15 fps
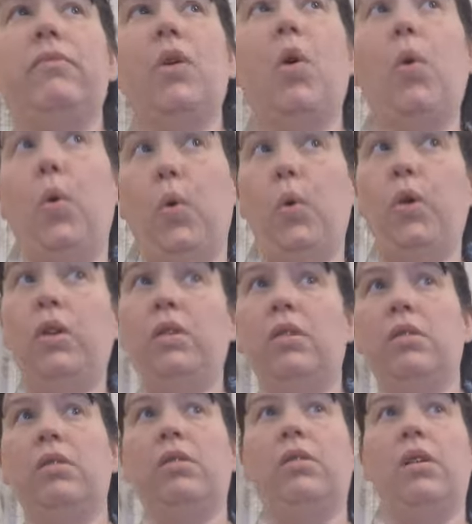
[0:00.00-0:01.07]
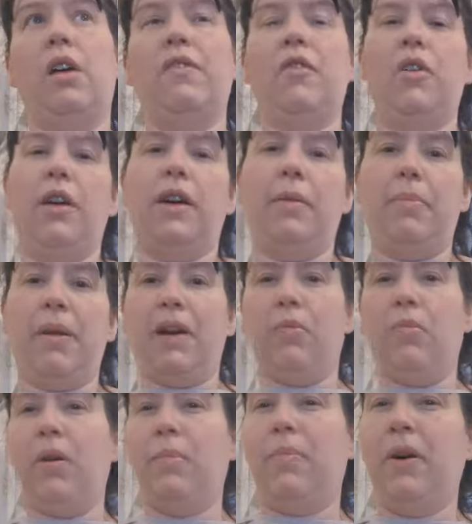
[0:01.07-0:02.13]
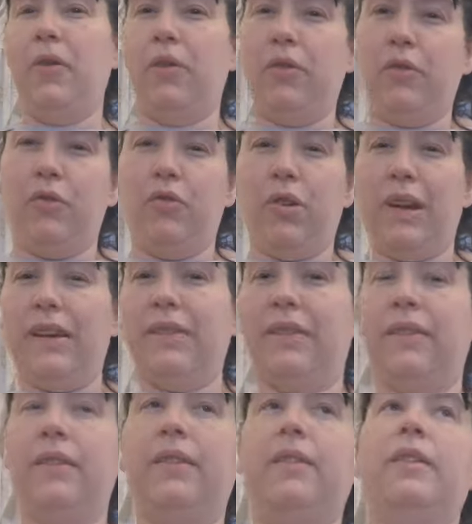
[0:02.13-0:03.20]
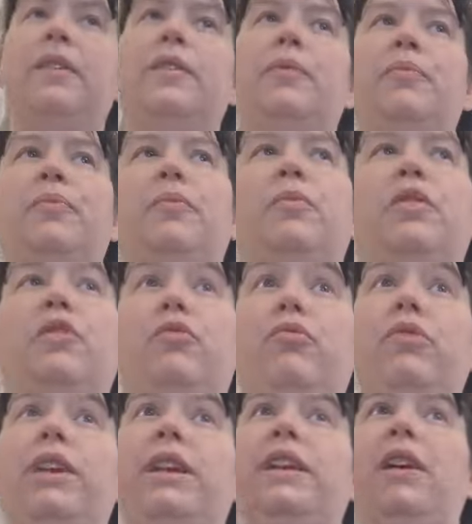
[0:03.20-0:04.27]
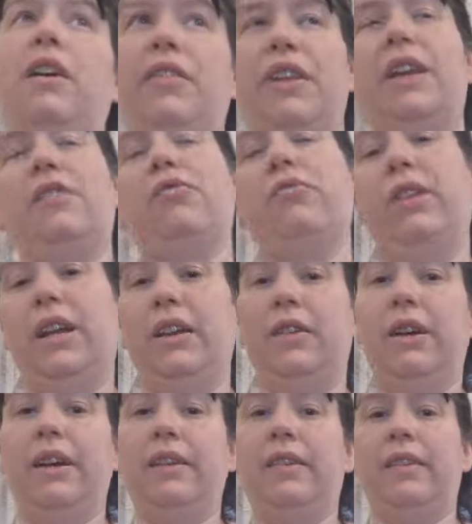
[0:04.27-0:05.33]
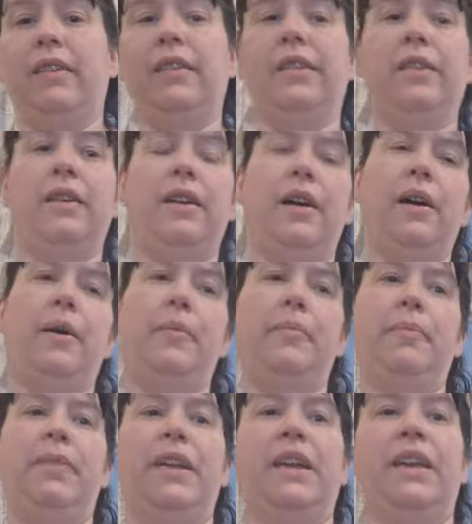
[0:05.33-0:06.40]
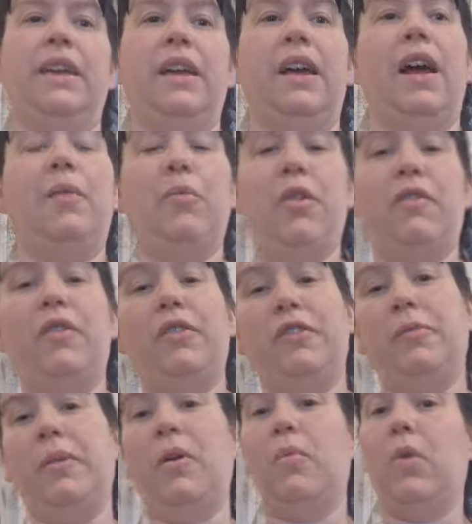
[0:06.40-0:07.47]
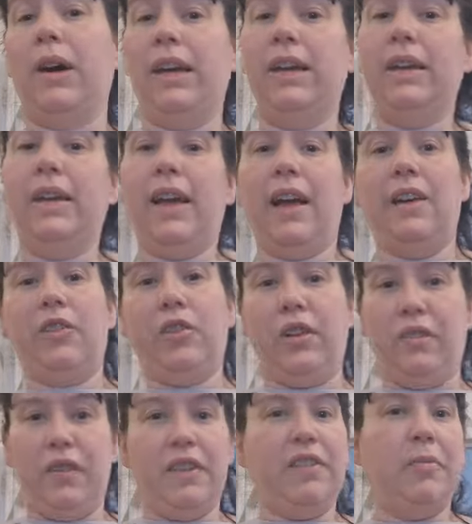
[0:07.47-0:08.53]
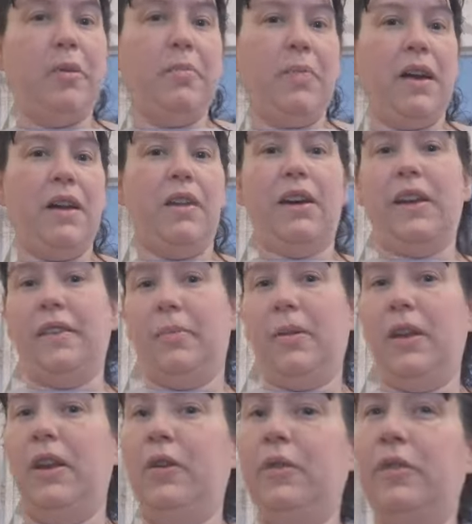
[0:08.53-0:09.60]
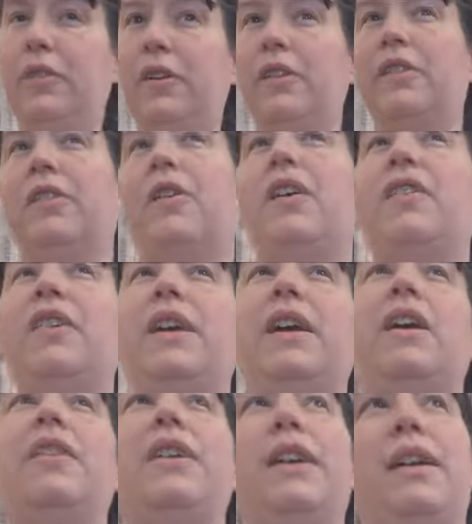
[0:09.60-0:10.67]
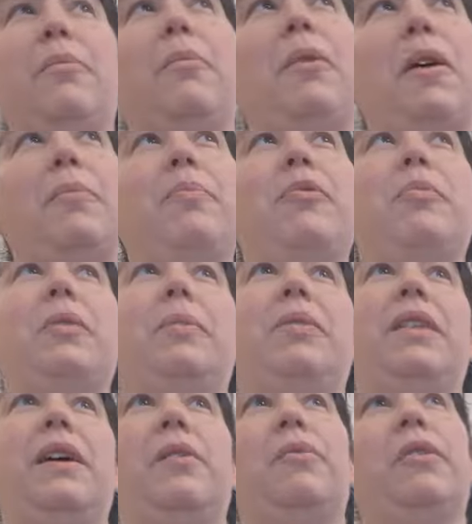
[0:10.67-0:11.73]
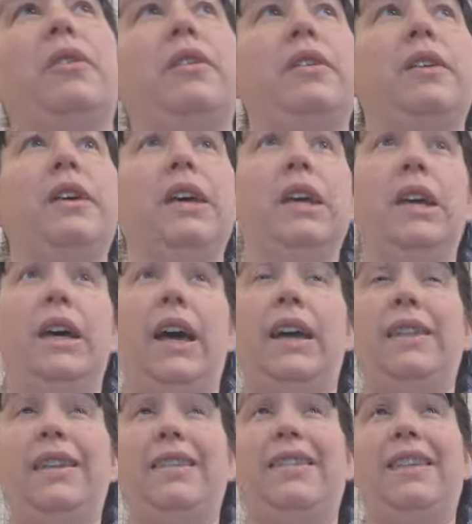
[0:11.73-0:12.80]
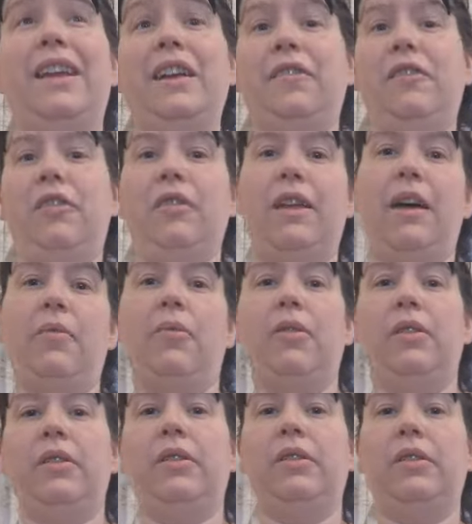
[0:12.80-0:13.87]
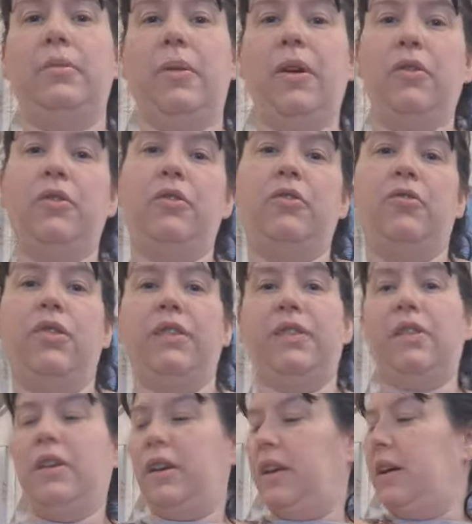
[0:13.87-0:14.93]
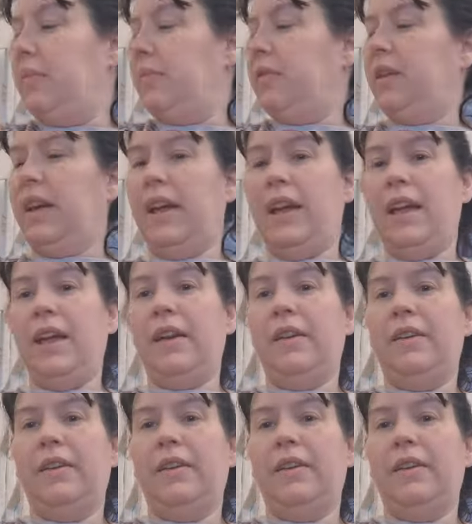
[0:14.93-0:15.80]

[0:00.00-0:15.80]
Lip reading: Or I've got like a black and white polka dot dress, which is really, I think it's really nice. And where I've lost a bit of weight, it actually fits a bit better, like it's a bit looser. So I think it might probably be that one. and the sleeves on that one, the polka dot dress, kind of come to here.